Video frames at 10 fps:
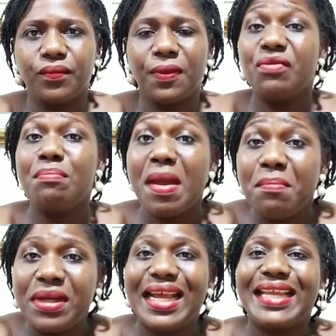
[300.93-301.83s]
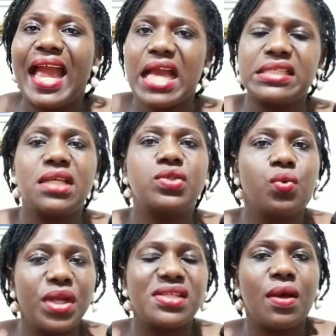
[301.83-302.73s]
Remember that the extent to
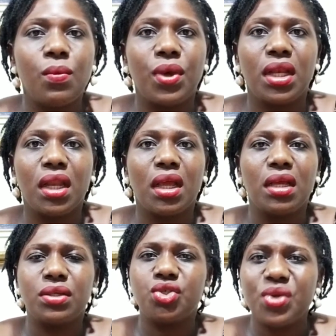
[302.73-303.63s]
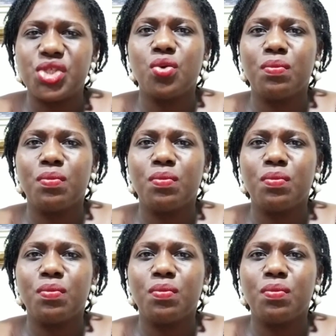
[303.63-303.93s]
which someone treat you